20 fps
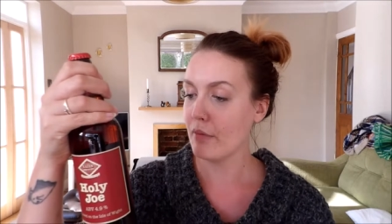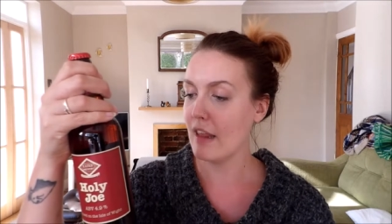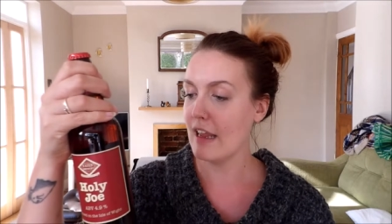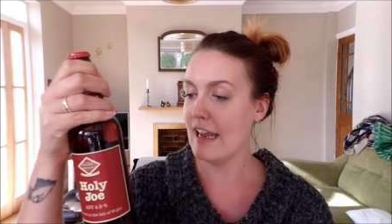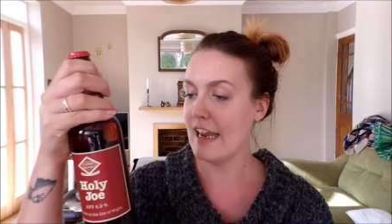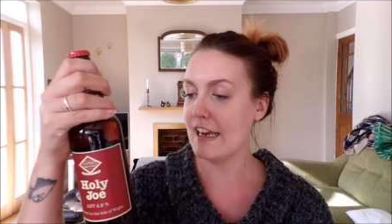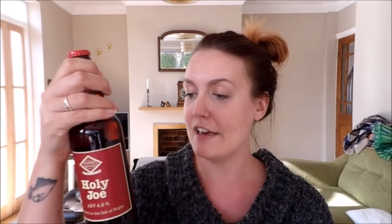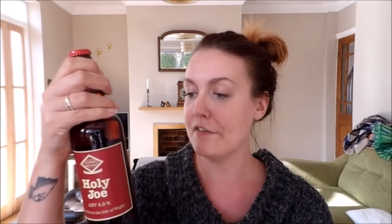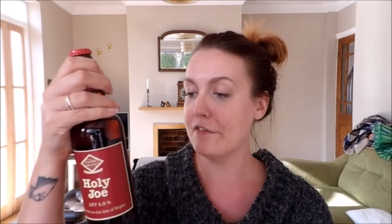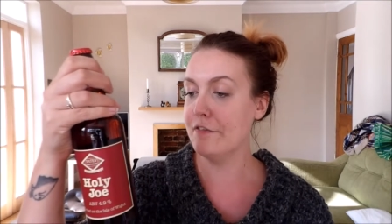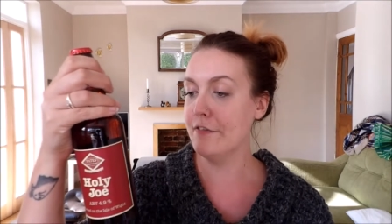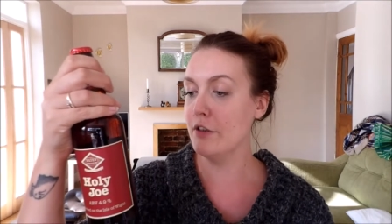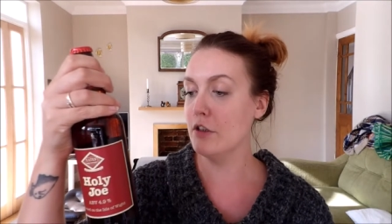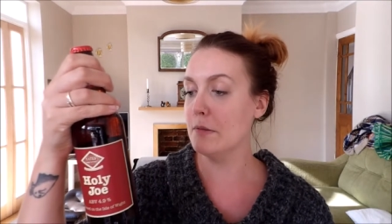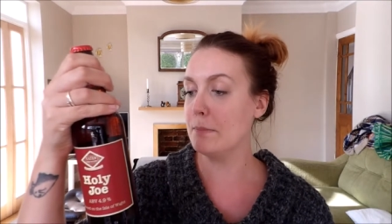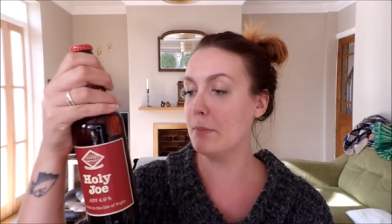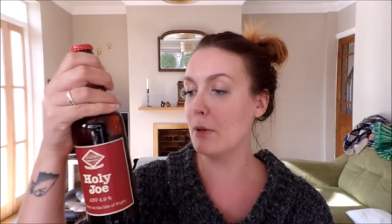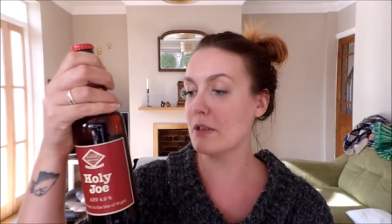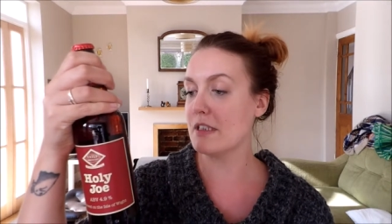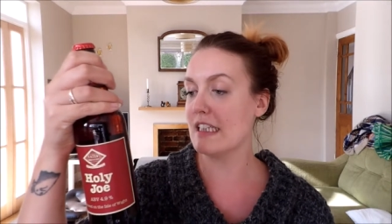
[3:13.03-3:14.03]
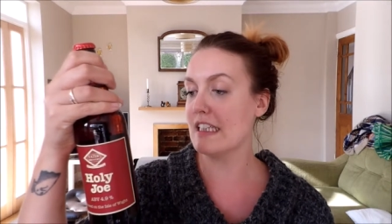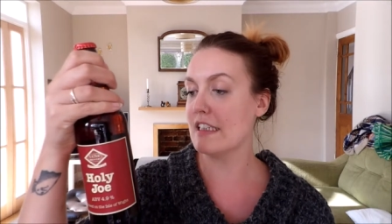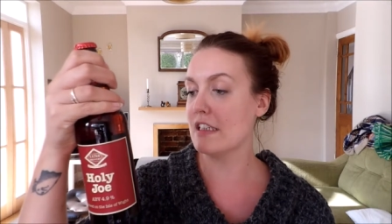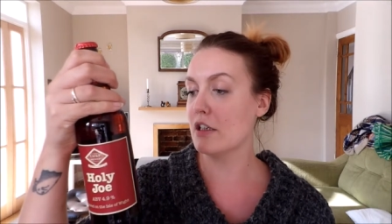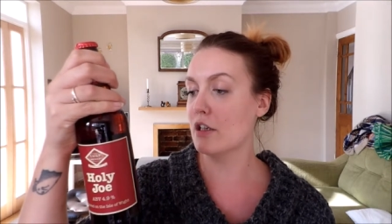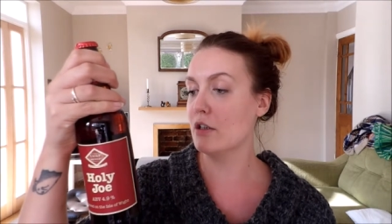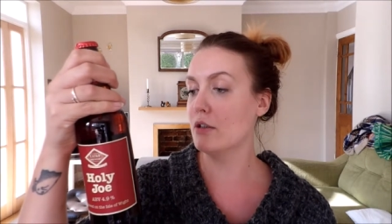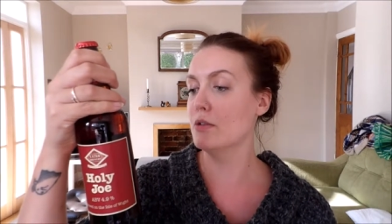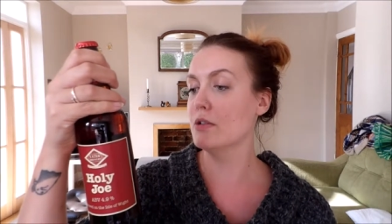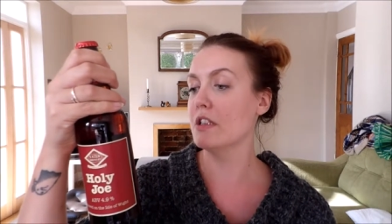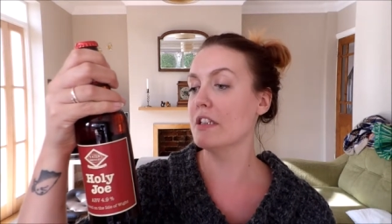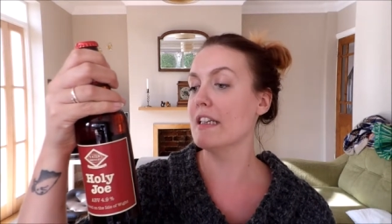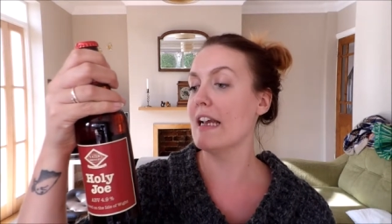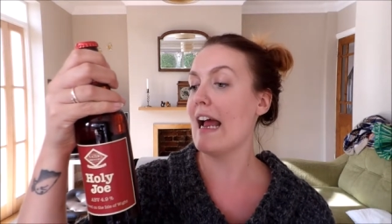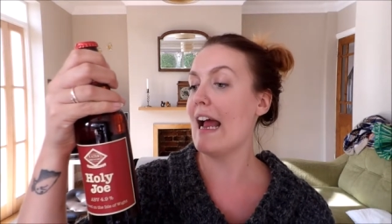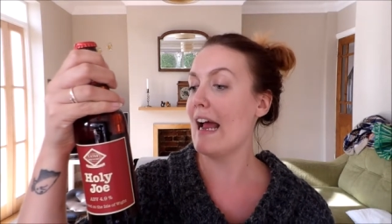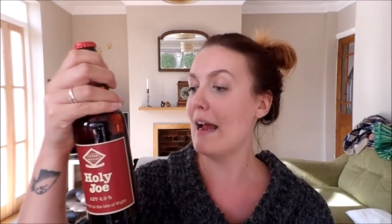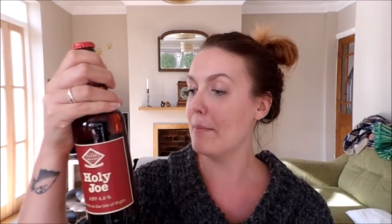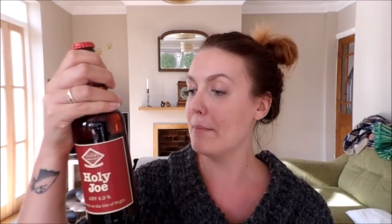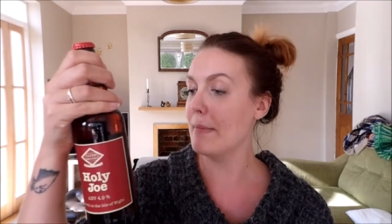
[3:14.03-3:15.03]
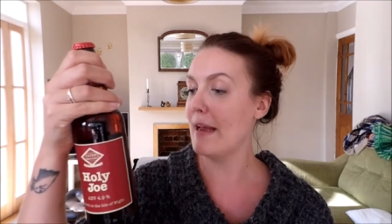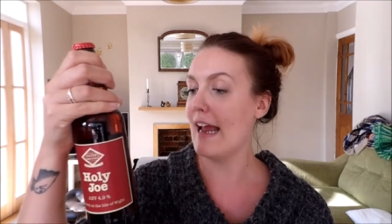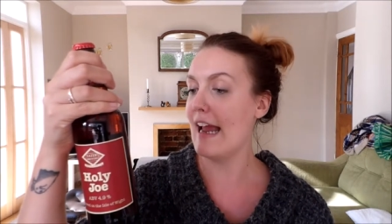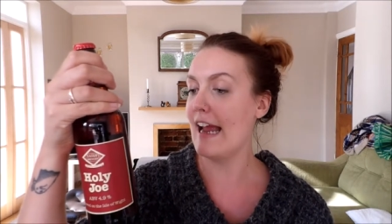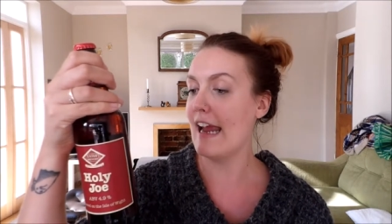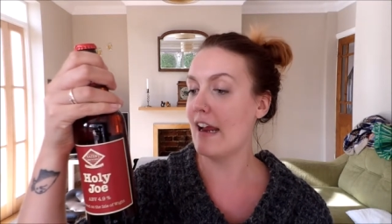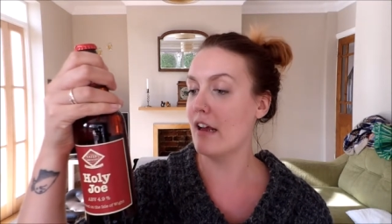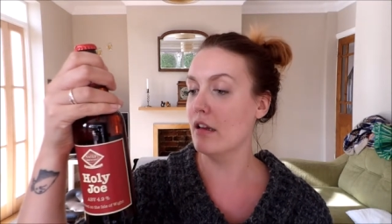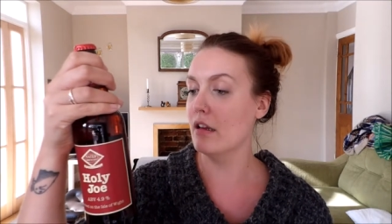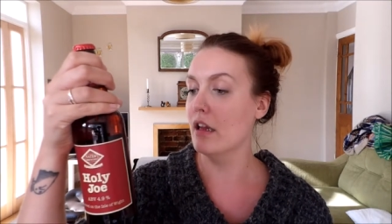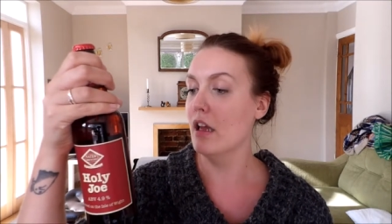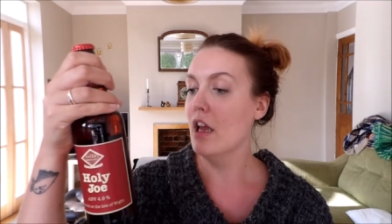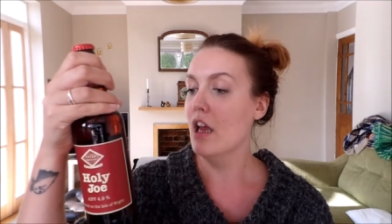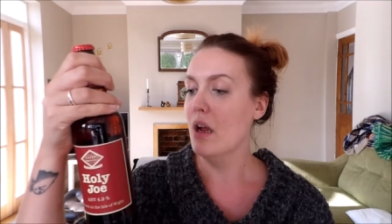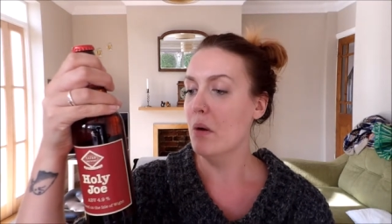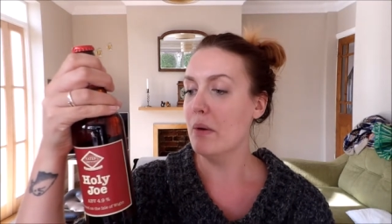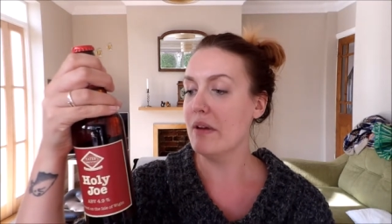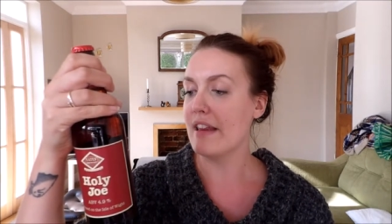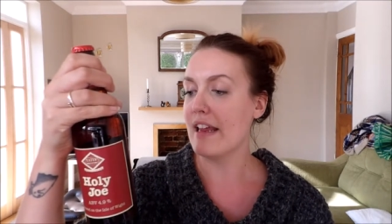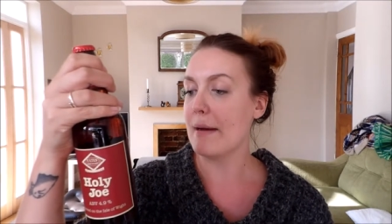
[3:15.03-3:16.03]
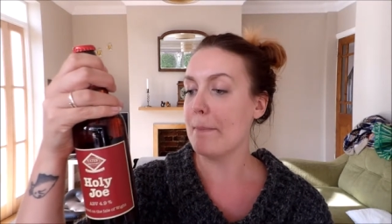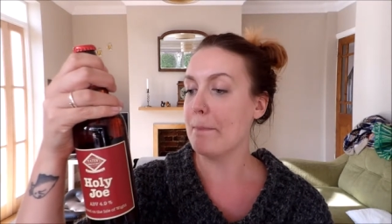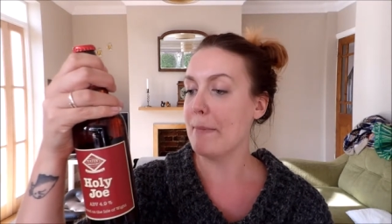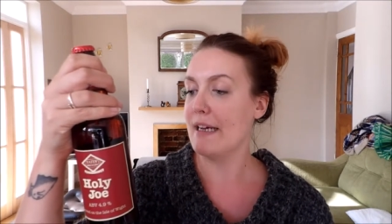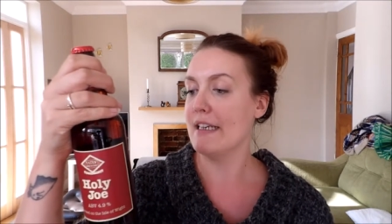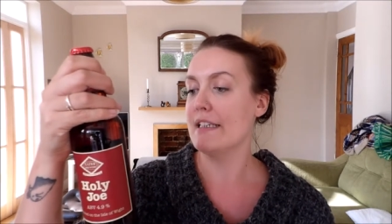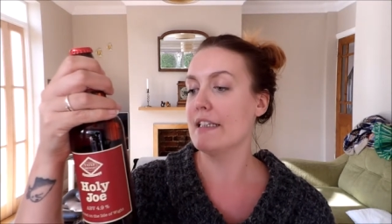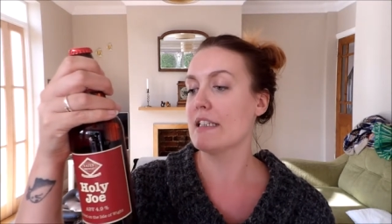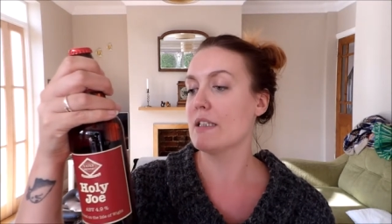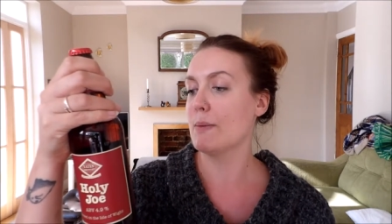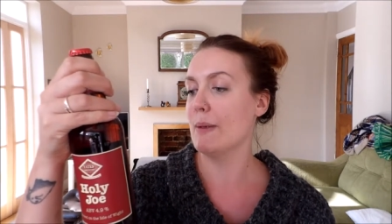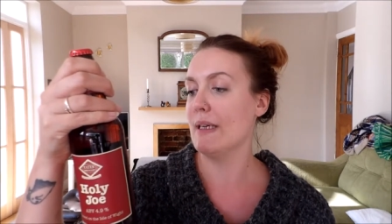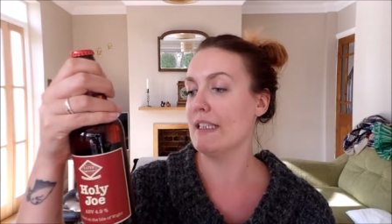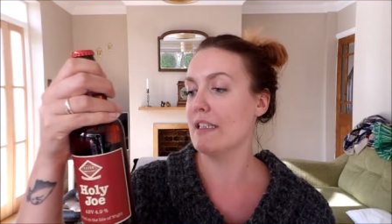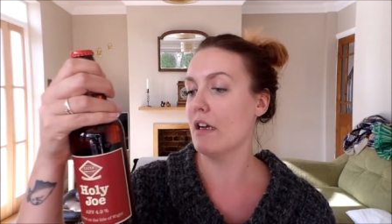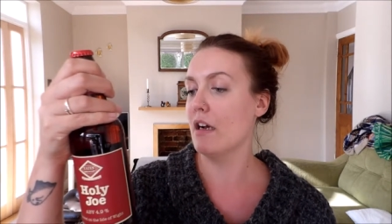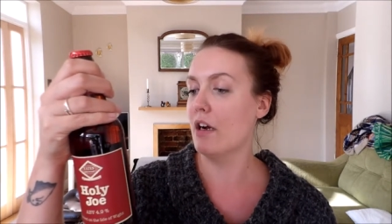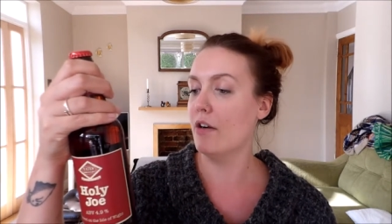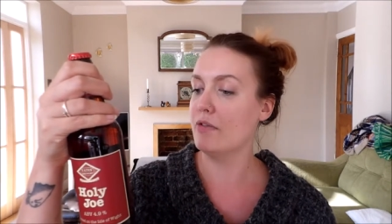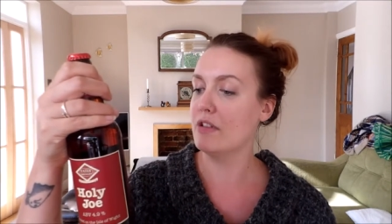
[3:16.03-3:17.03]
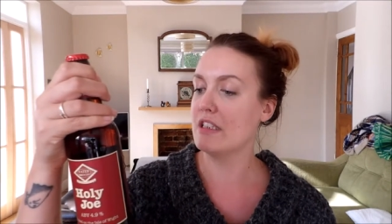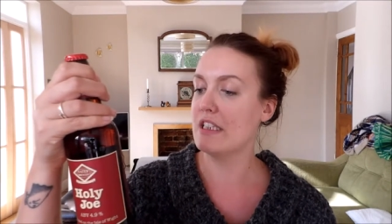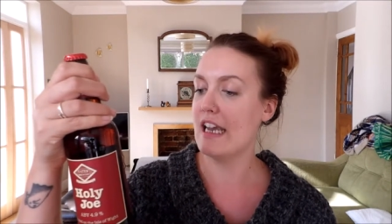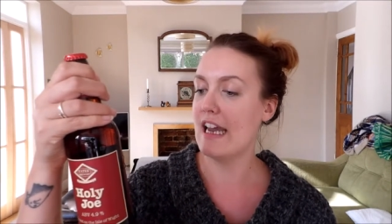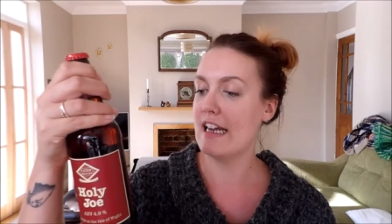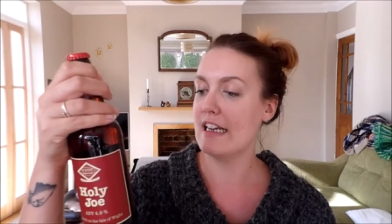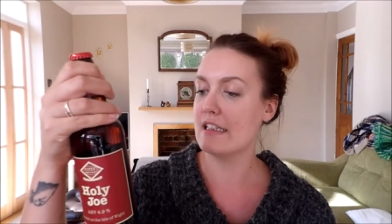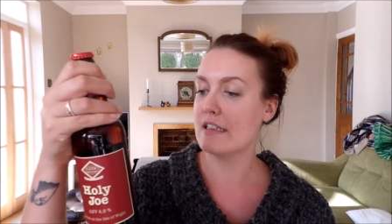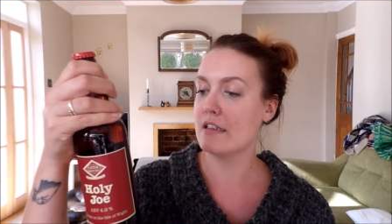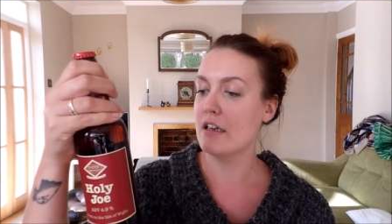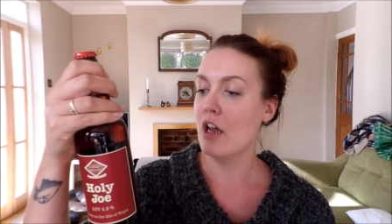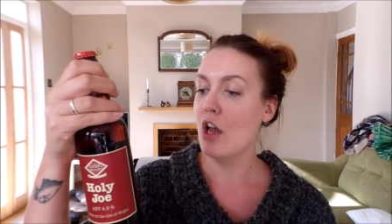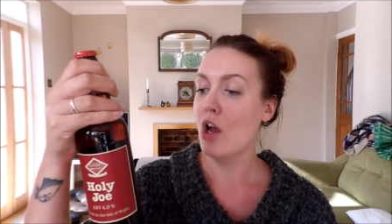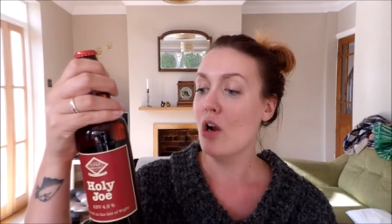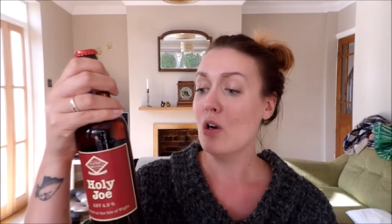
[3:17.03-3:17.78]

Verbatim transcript: a full-bodied golden amber ale with a bittersweet aftertaste